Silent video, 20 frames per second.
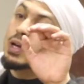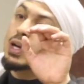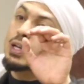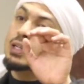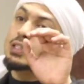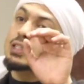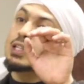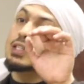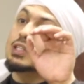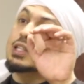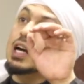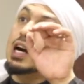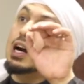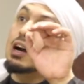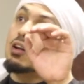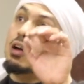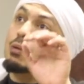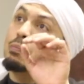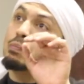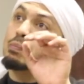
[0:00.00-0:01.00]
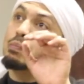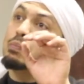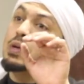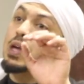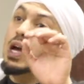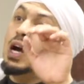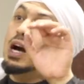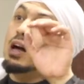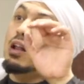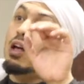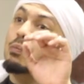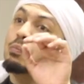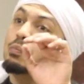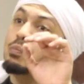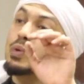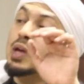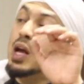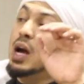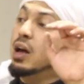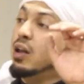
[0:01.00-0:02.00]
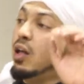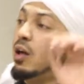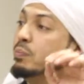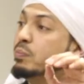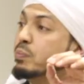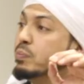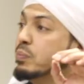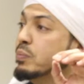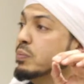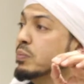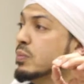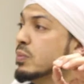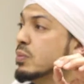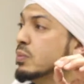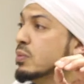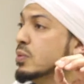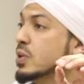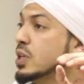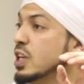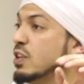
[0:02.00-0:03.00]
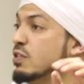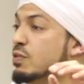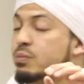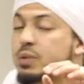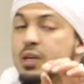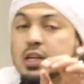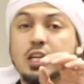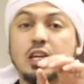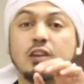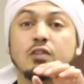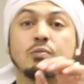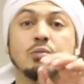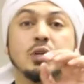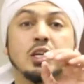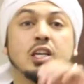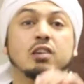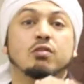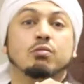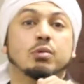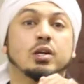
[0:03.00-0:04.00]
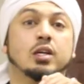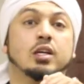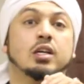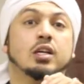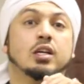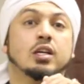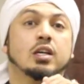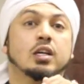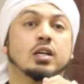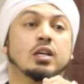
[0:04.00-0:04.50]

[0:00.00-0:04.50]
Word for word: And he says, Ya Rab, Ya Rab, Ya Rab, give me, give me, give me.